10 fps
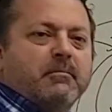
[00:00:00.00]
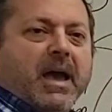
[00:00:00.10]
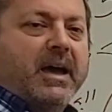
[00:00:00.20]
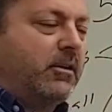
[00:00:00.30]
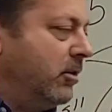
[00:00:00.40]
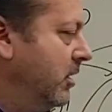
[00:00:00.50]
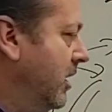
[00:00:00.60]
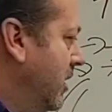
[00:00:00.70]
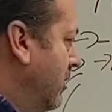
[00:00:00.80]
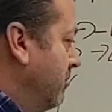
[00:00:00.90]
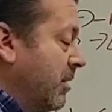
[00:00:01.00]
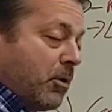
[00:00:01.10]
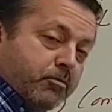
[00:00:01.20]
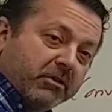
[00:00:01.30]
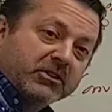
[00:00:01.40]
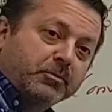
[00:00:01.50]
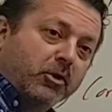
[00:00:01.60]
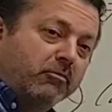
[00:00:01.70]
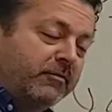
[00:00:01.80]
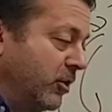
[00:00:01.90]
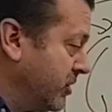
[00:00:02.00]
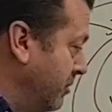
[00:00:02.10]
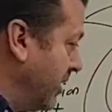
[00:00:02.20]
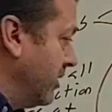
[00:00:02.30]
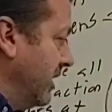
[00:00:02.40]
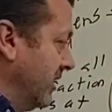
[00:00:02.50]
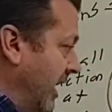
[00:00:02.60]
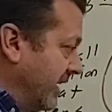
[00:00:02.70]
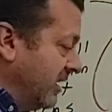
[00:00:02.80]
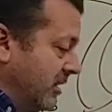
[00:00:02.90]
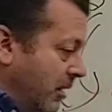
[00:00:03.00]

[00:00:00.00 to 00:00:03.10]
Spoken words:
matter. Remember principle of reversibility. Light can